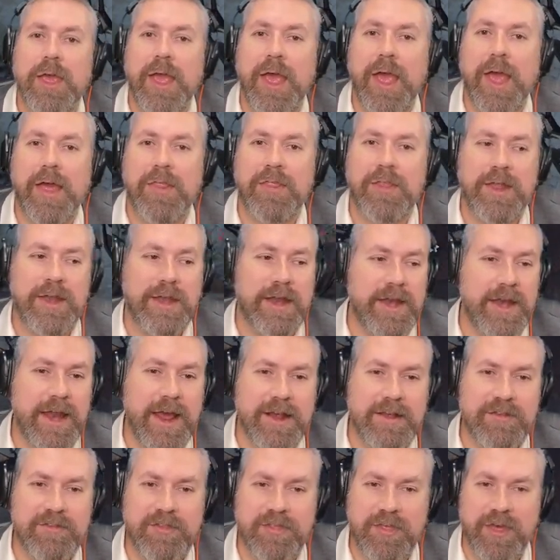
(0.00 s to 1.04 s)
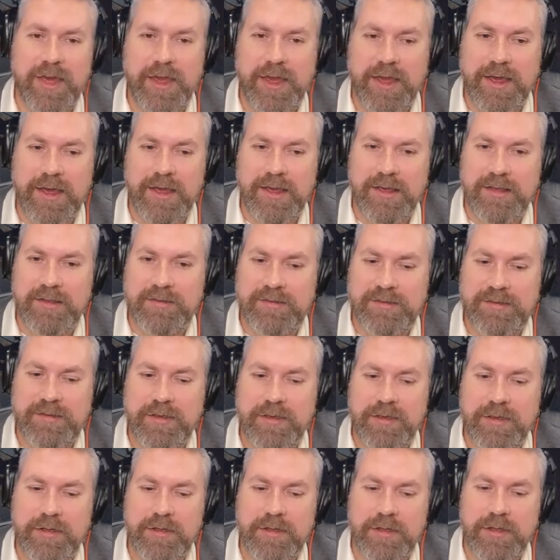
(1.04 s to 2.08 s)
And then the next thing is,
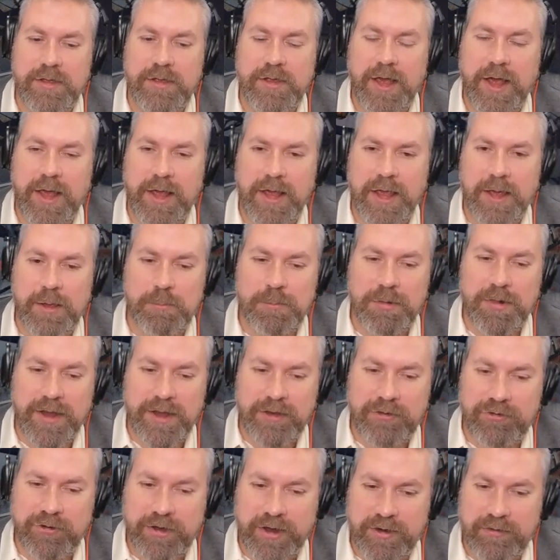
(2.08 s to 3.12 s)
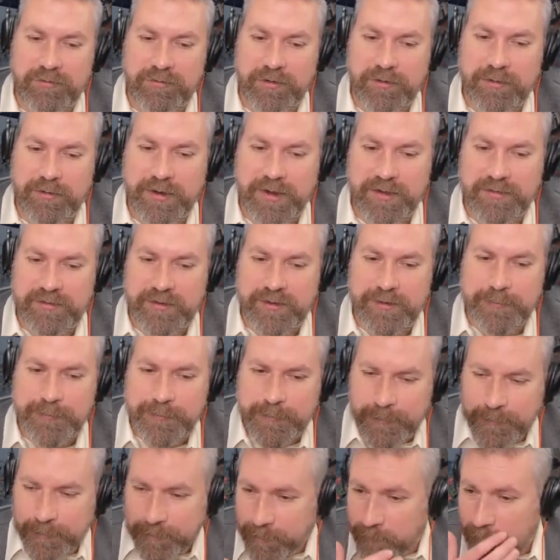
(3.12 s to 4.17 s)
I am playing Treant for a reason.
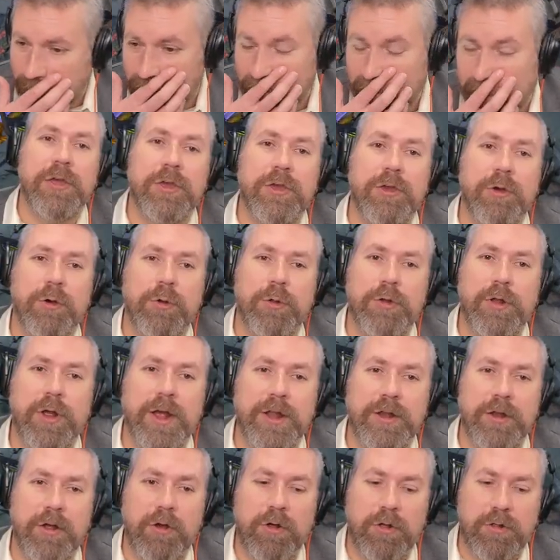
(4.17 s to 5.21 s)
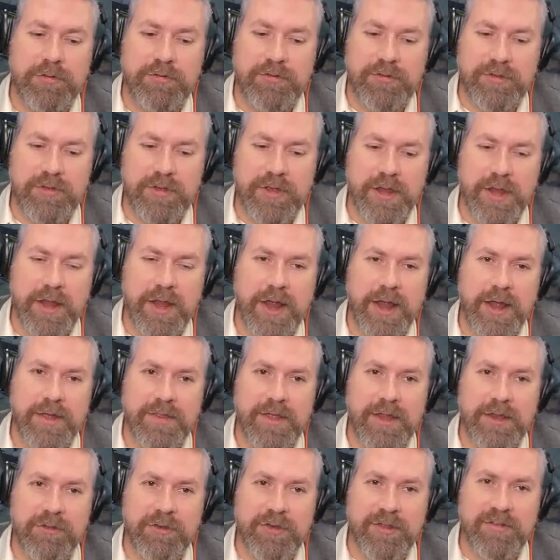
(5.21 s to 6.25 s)
You hold on alt, and
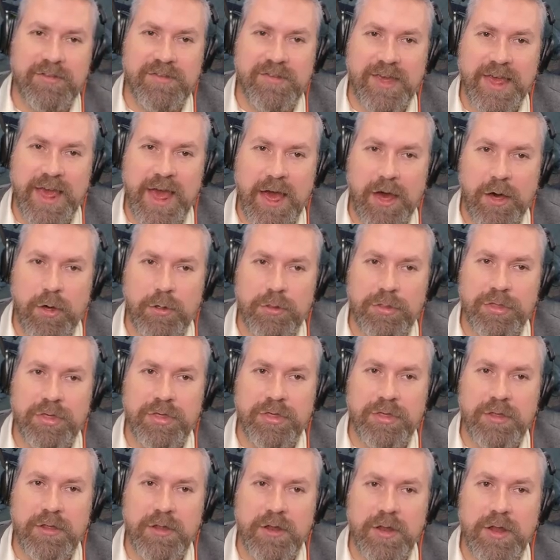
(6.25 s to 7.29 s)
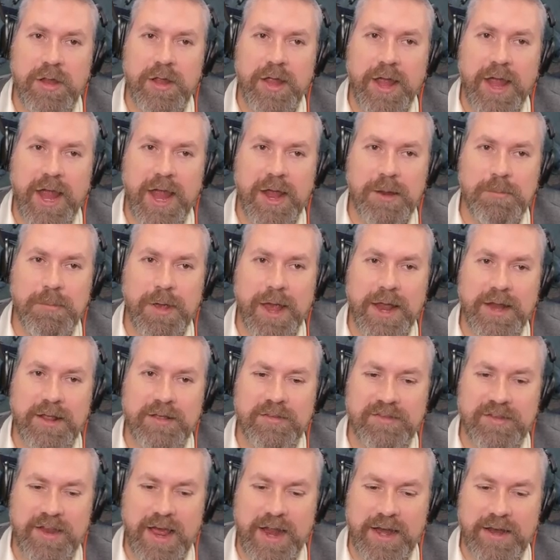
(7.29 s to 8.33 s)
then you can see health and mana
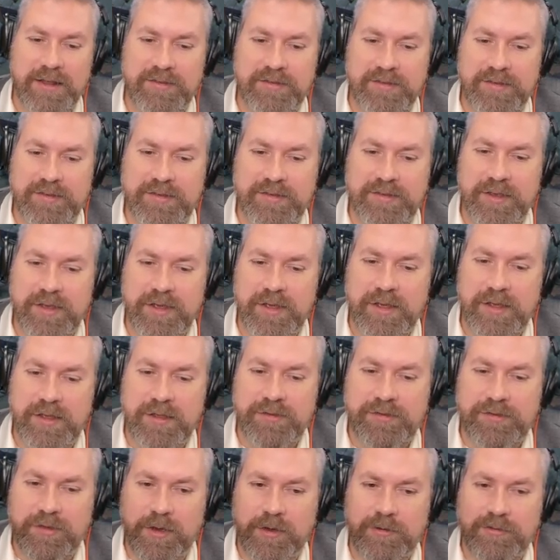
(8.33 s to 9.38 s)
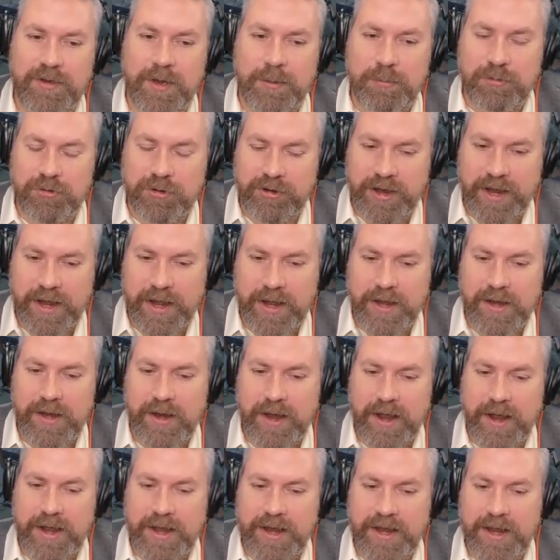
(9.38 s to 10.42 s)
statuses. So if I'm Treant,
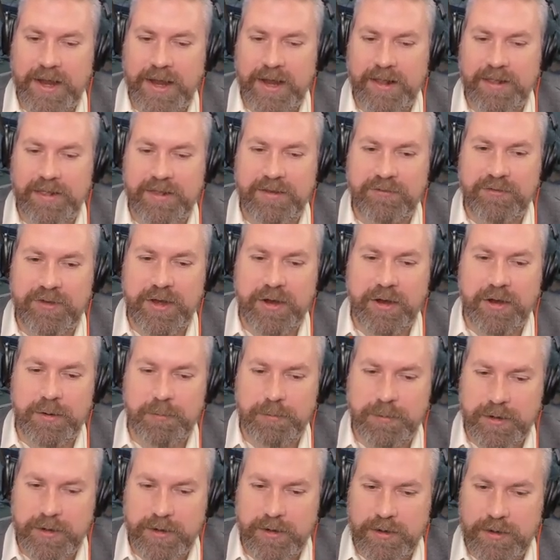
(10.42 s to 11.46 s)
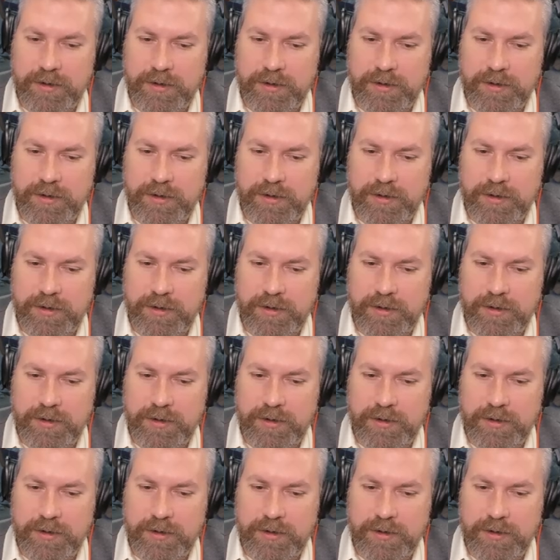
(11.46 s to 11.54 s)
I can hit living armor.